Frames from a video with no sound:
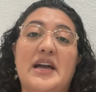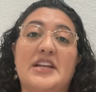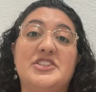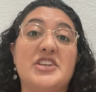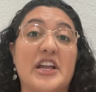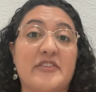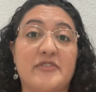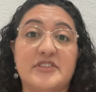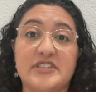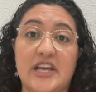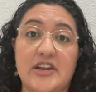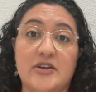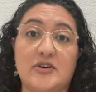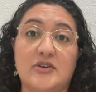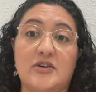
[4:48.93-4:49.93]
check for
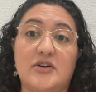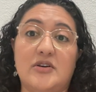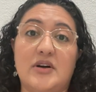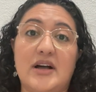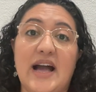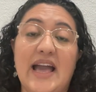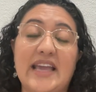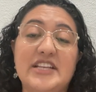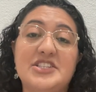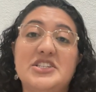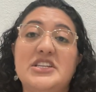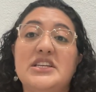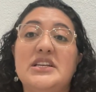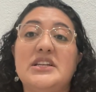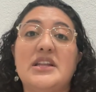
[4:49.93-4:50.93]
dental
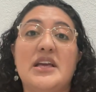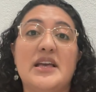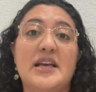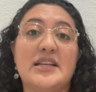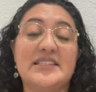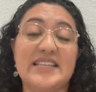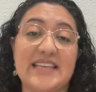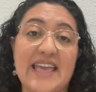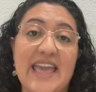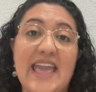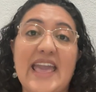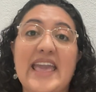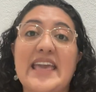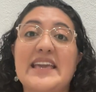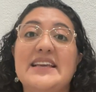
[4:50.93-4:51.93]
hygiene,
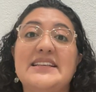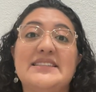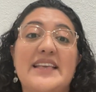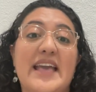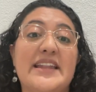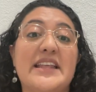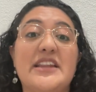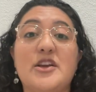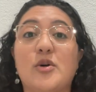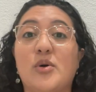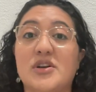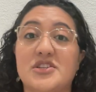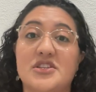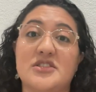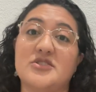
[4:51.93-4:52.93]
decays, and any
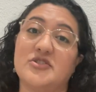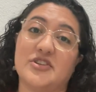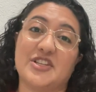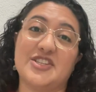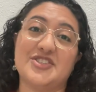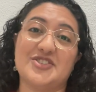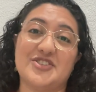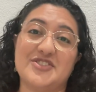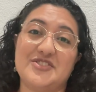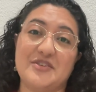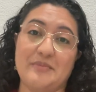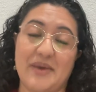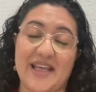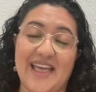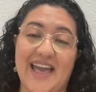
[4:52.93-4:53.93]
questions or concerns you
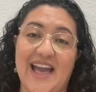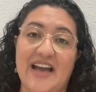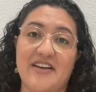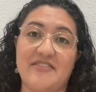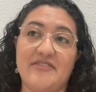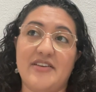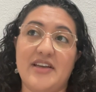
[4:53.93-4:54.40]
might have."